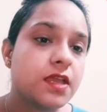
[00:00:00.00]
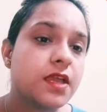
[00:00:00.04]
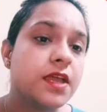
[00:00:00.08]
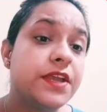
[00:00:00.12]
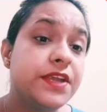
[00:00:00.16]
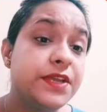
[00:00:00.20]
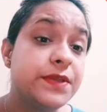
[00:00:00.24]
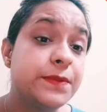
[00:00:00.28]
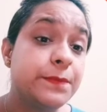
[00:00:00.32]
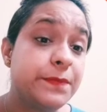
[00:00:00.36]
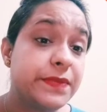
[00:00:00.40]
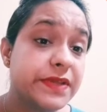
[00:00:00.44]

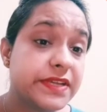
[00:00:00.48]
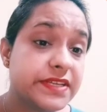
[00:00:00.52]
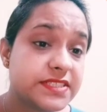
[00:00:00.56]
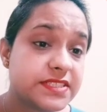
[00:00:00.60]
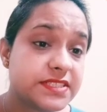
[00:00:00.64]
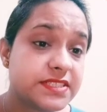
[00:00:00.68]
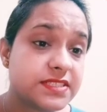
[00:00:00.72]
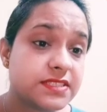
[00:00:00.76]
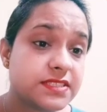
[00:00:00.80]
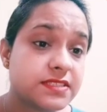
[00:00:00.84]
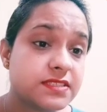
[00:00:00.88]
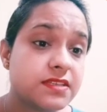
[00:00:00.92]

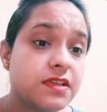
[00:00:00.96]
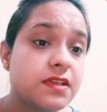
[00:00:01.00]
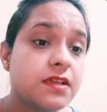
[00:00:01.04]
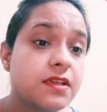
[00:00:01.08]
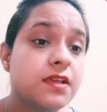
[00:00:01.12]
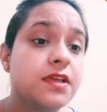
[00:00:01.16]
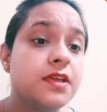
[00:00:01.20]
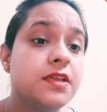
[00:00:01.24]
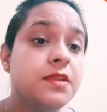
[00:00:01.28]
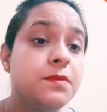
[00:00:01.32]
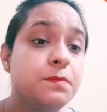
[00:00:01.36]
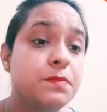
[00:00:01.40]
Depicts,
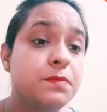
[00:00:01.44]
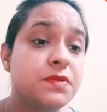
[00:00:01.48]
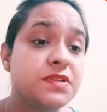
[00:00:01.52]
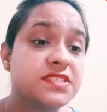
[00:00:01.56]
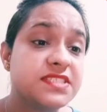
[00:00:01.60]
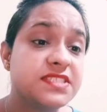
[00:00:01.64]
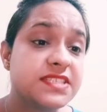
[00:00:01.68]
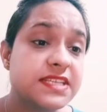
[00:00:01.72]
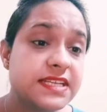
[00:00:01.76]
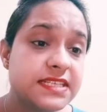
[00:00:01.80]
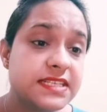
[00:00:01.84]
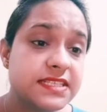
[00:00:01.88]

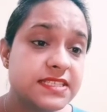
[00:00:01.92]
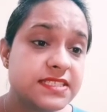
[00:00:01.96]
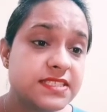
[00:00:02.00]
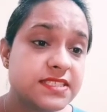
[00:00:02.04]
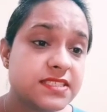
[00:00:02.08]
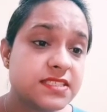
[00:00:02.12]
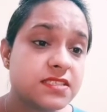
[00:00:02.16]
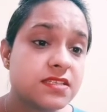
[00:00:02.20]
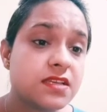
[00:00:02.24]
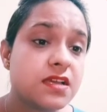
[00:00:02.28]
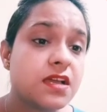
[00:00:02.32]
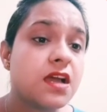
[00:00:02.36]

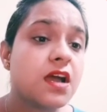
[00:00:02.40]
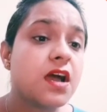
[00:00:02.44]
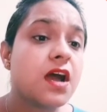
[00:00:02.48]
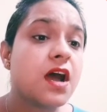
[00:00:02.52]
represents,